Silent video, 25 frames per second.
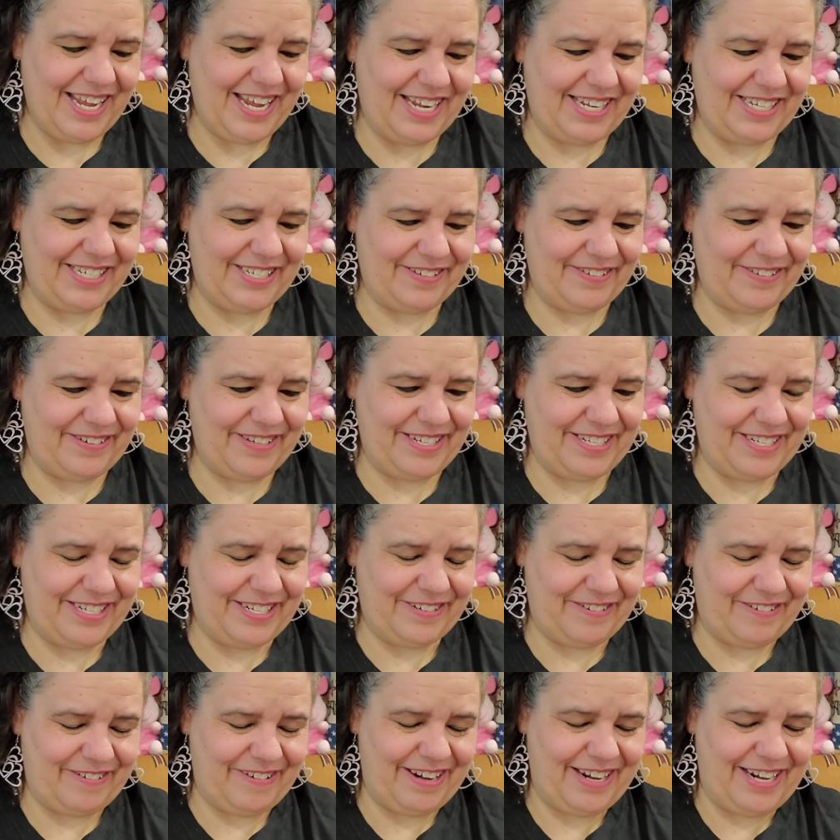I so
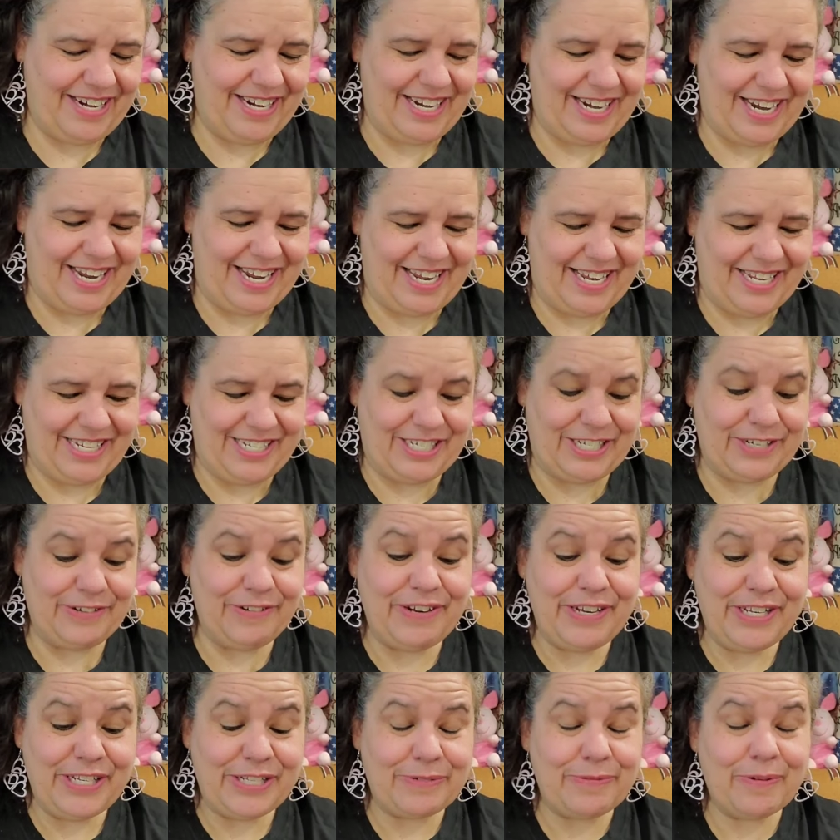enjoy uh,
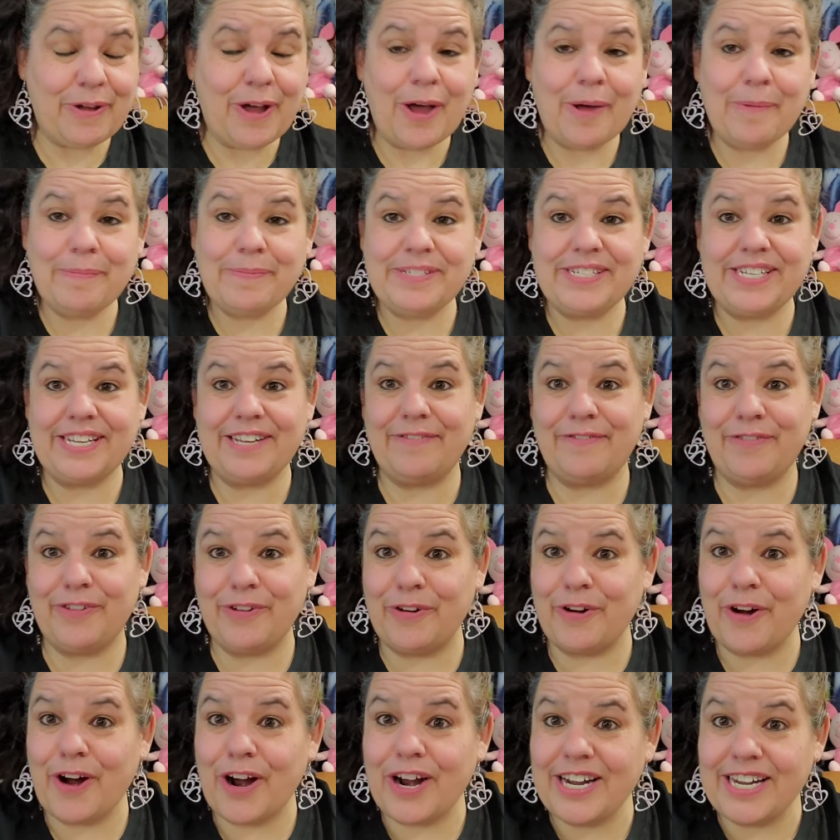doing swaps. If
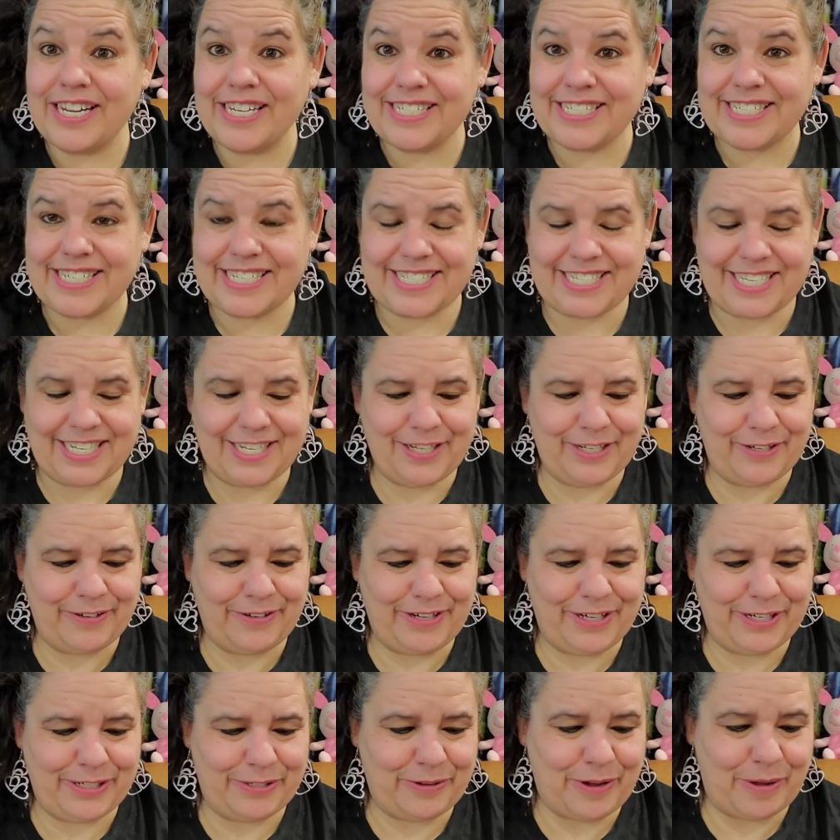you are interested in
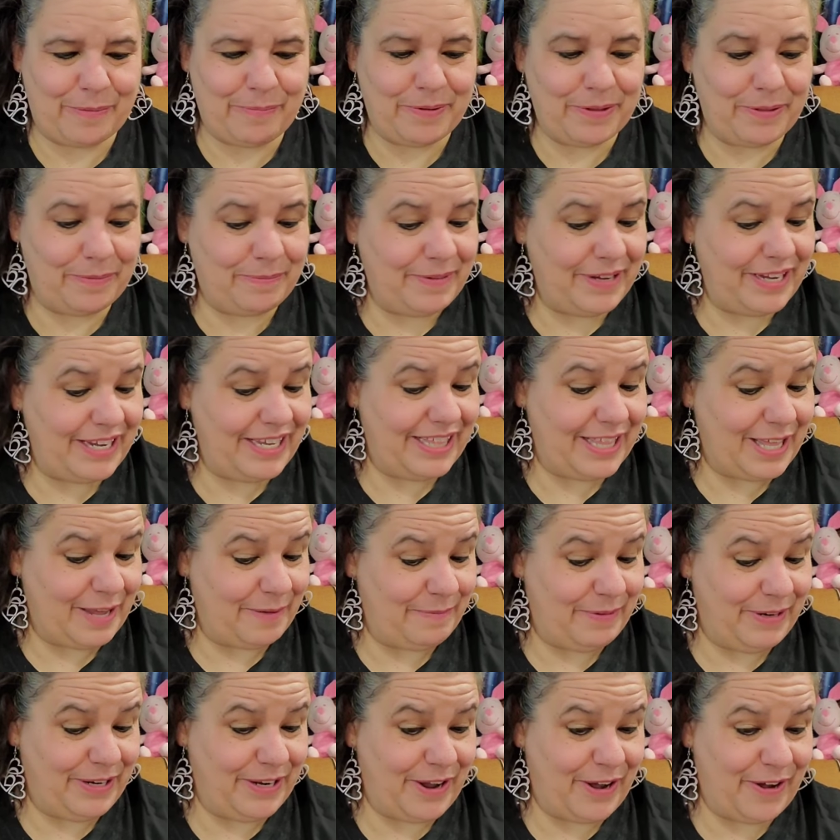doing a swap with me, let
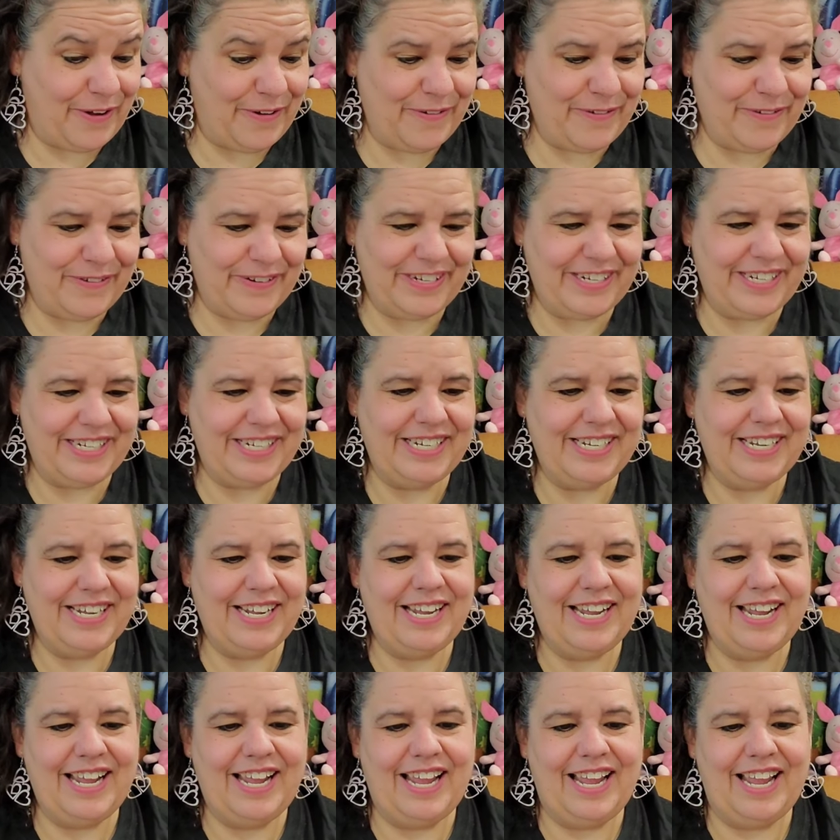me know.
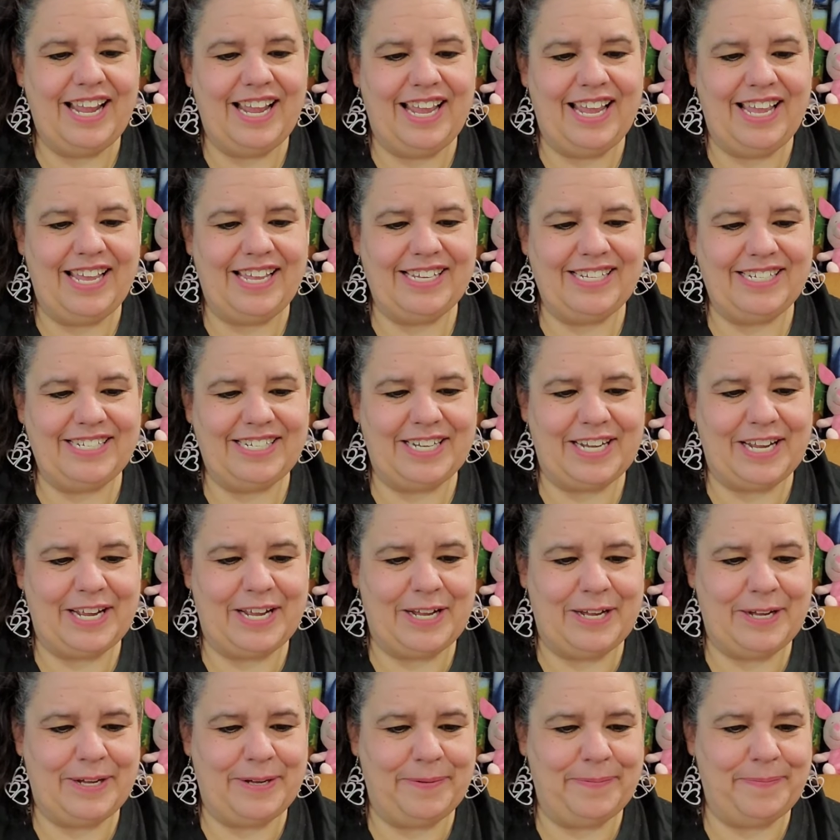And
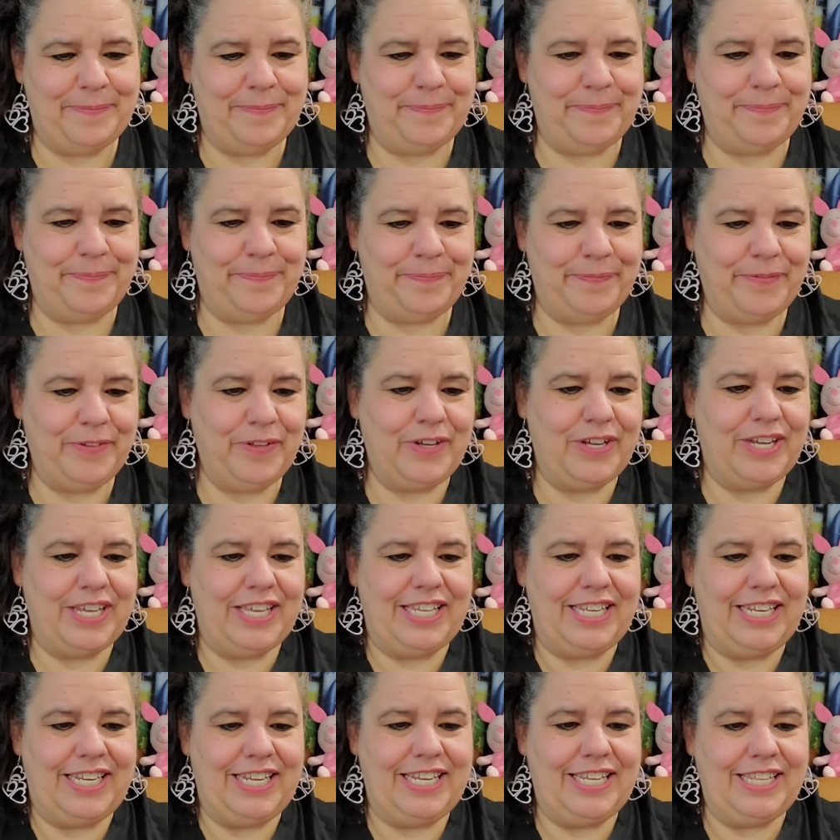um, you
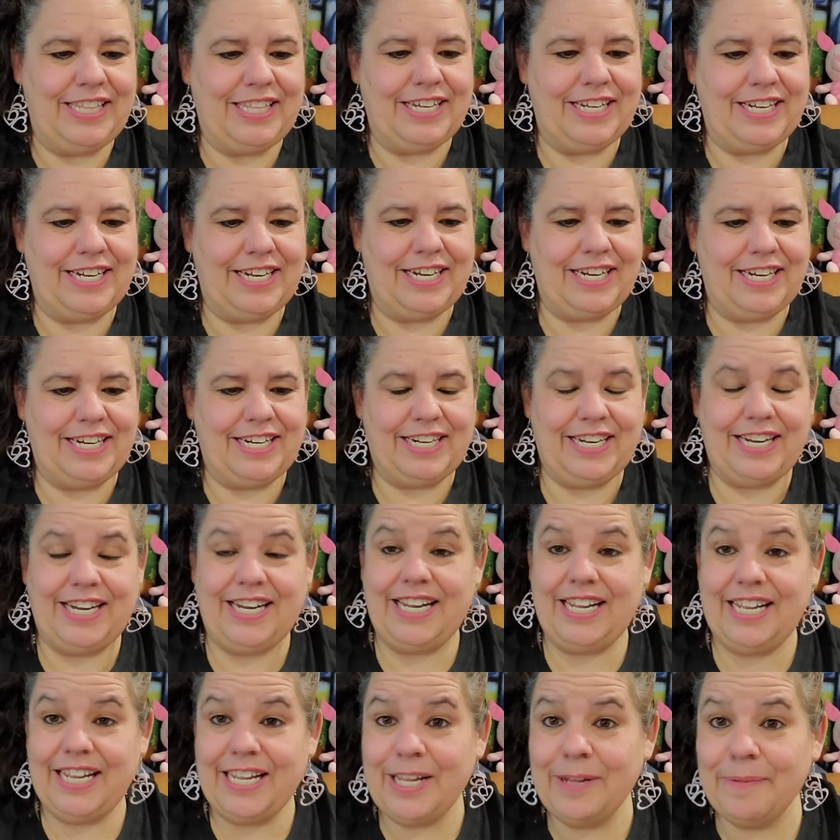can either
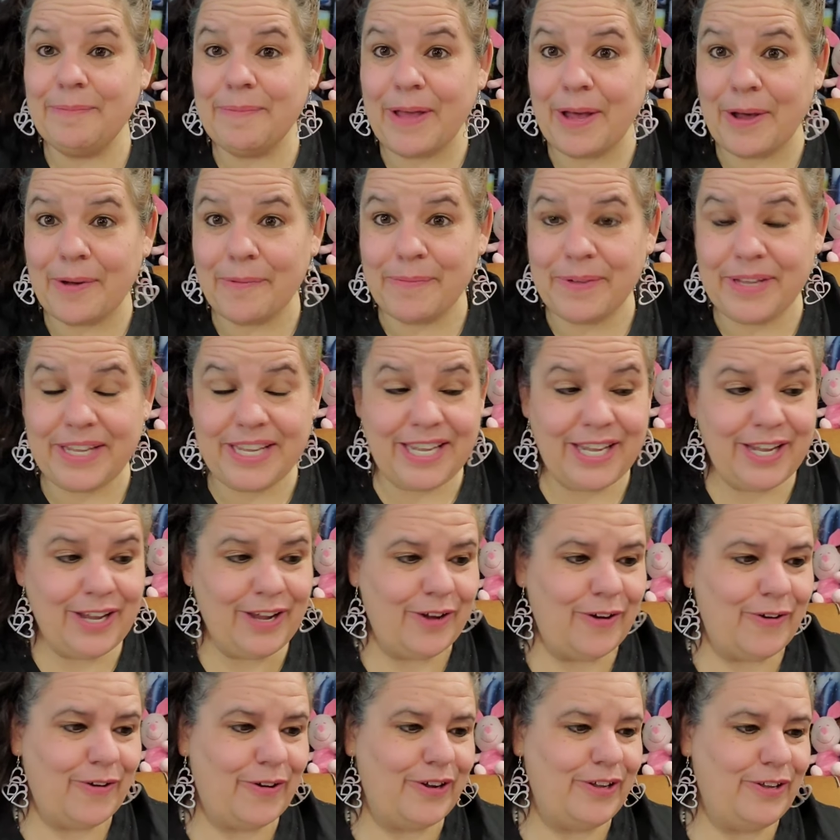email
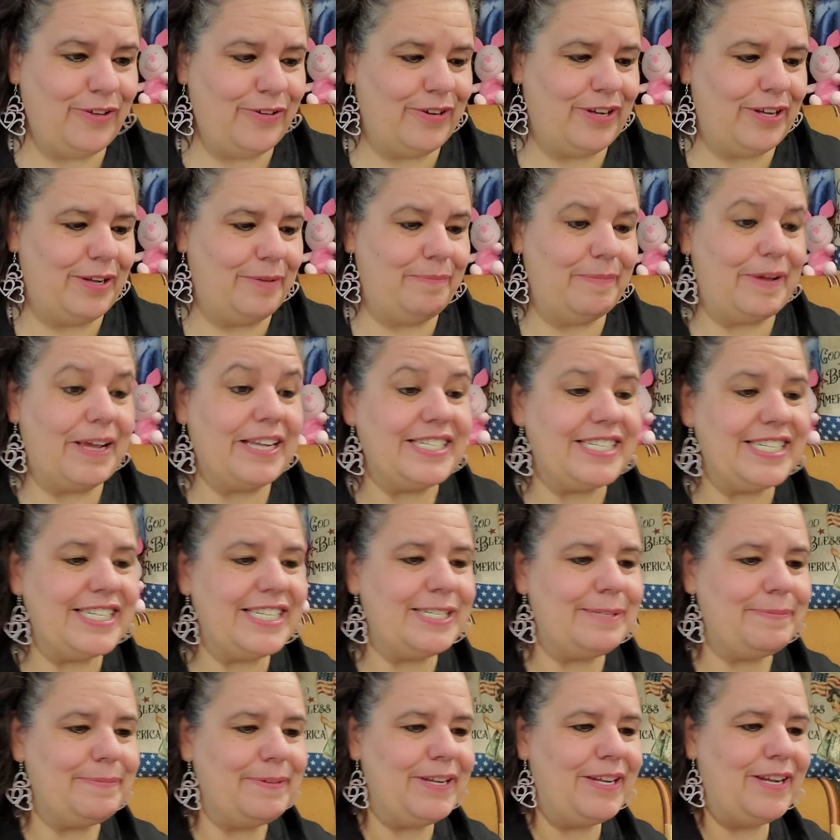me or you can
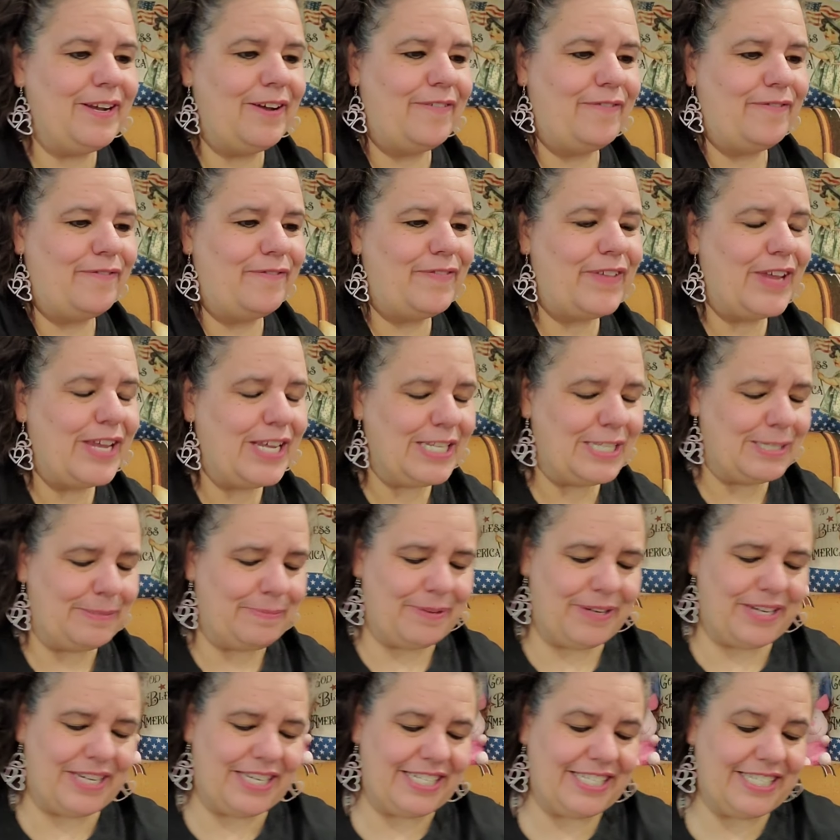message me on
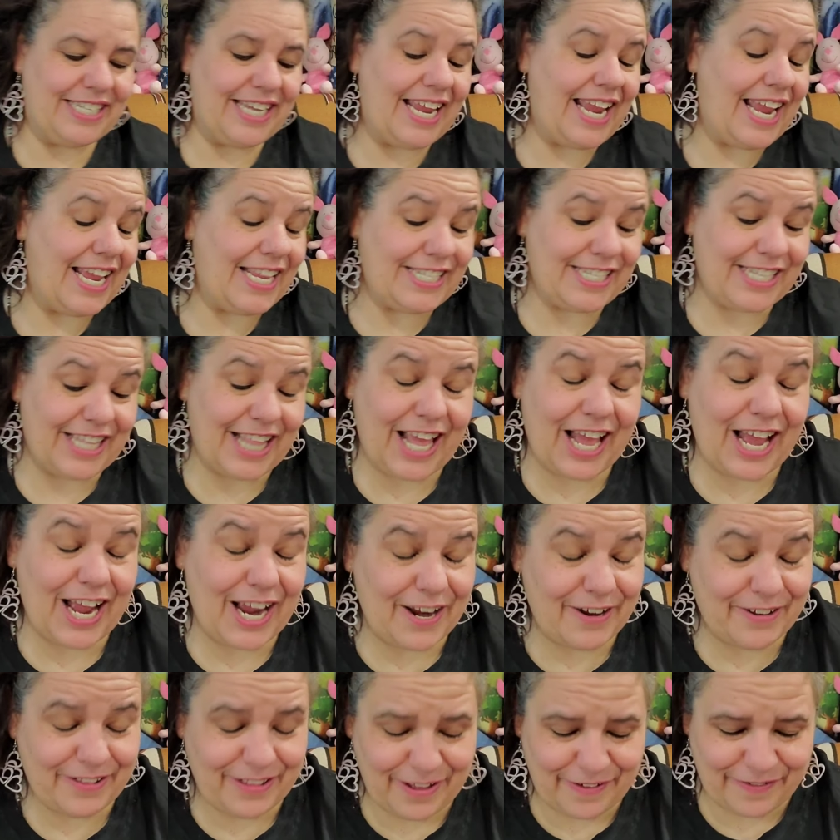Facebook and say, hey, Star,
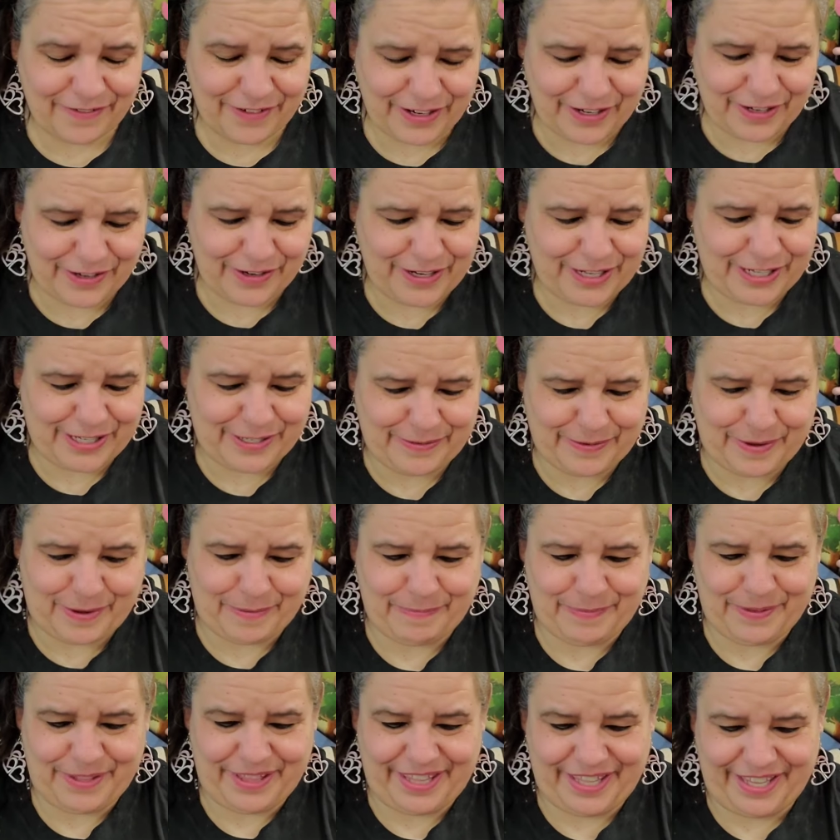I'd love to do a
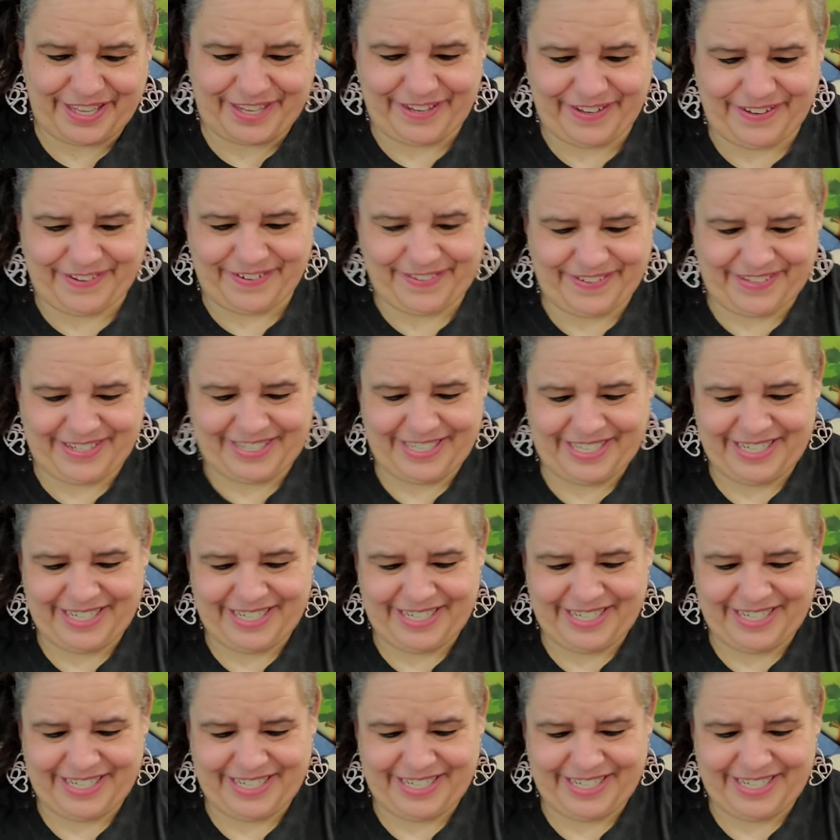swap with you.